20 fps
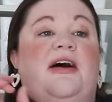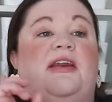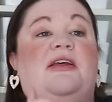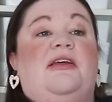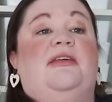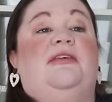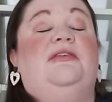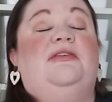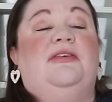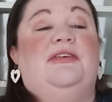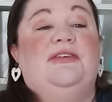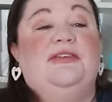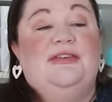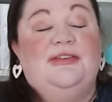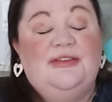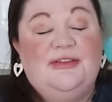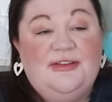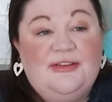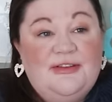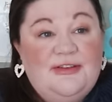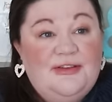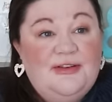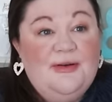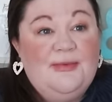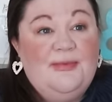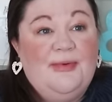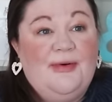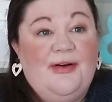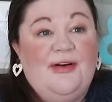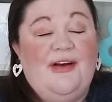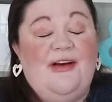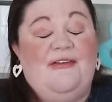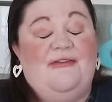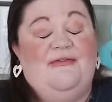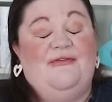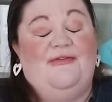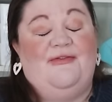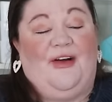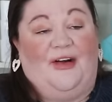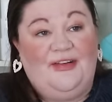Another super
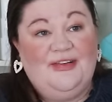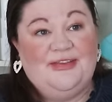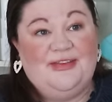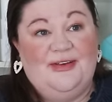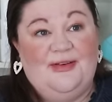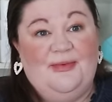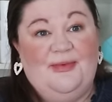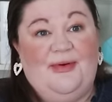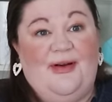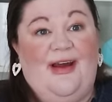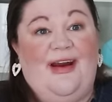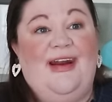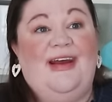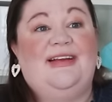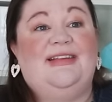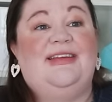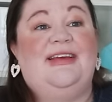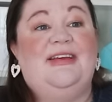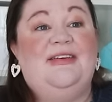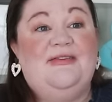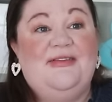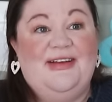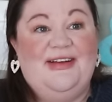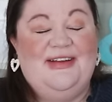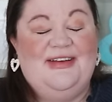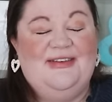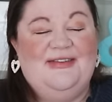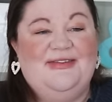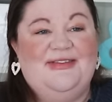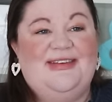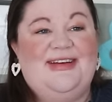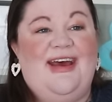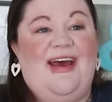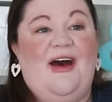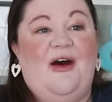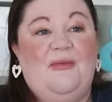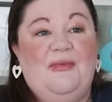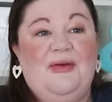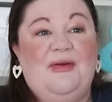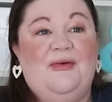versatile product that you can use to
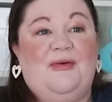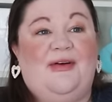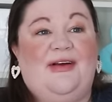help you